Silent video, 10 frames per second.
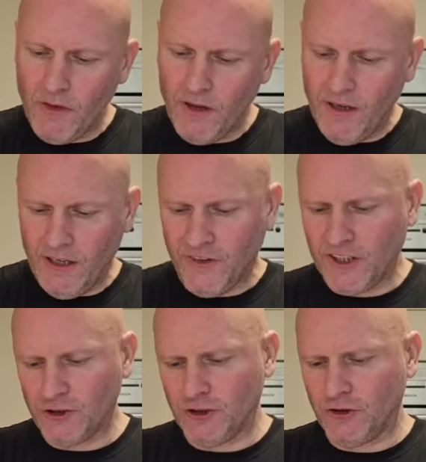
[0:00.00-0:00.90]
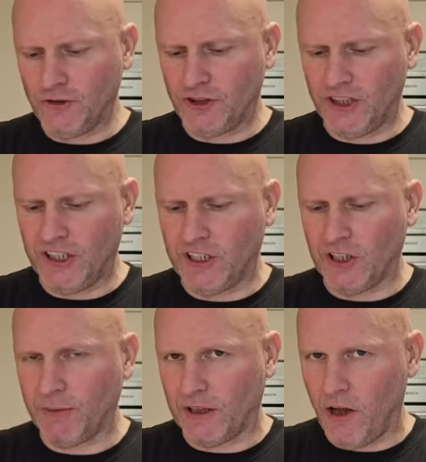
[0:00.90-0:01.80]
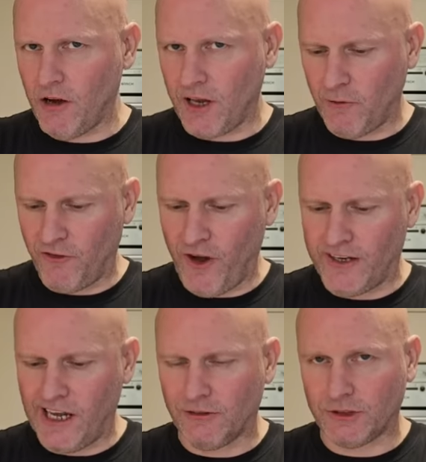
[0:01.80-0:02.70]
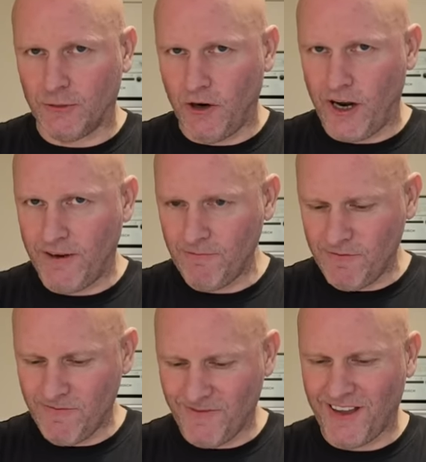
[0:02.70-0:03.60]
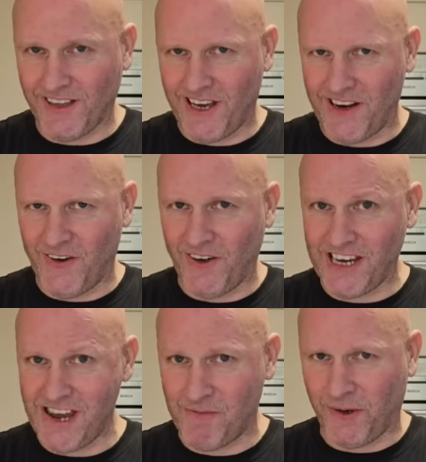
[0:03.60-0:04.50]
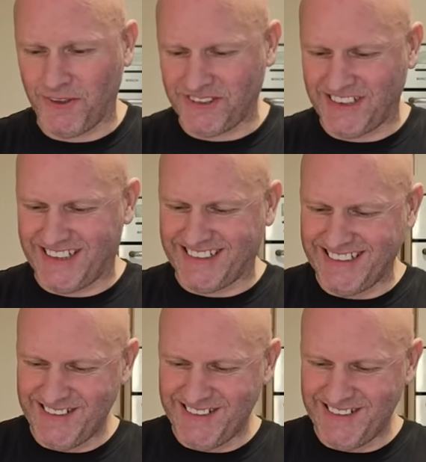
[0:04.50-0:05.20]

I think I should have done the chicken a little bit longer, we'll find out tomorrow. I'll let you know, I'll keep you posted.